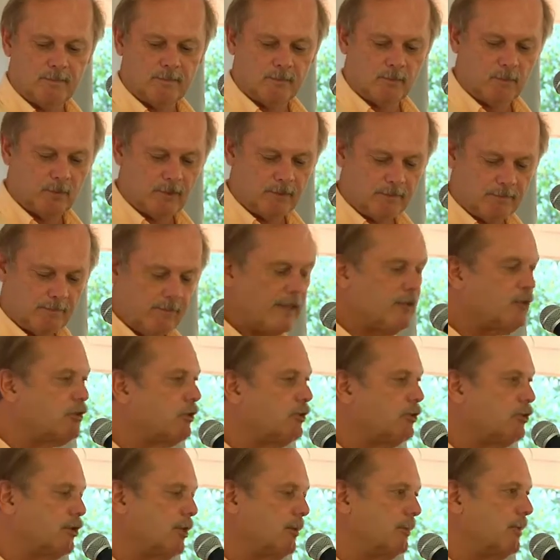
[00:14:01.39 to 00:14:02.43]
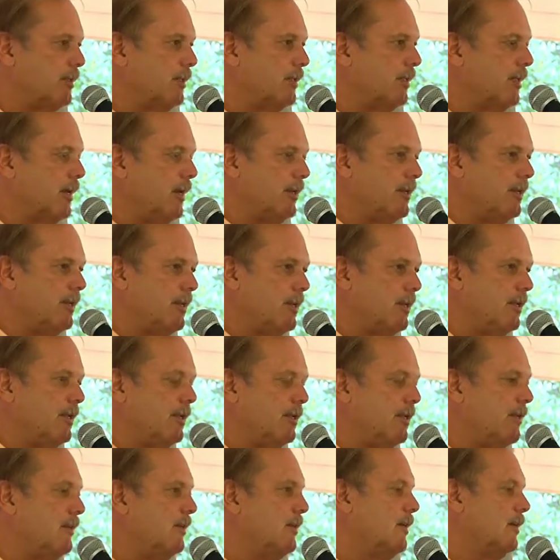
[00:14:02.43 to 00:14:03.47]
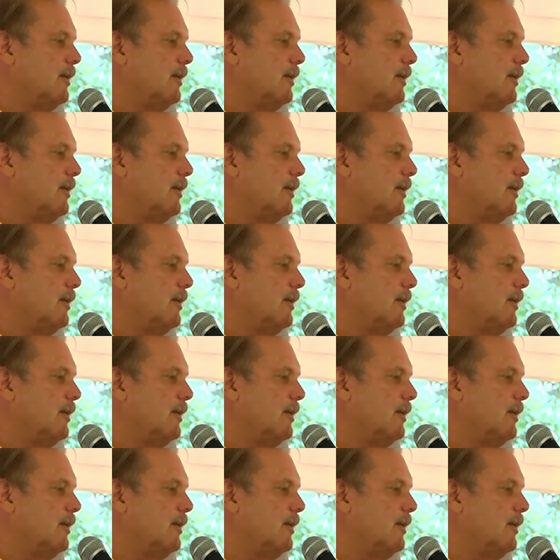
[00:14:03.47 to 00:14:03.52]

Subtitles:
would mention something that I needed,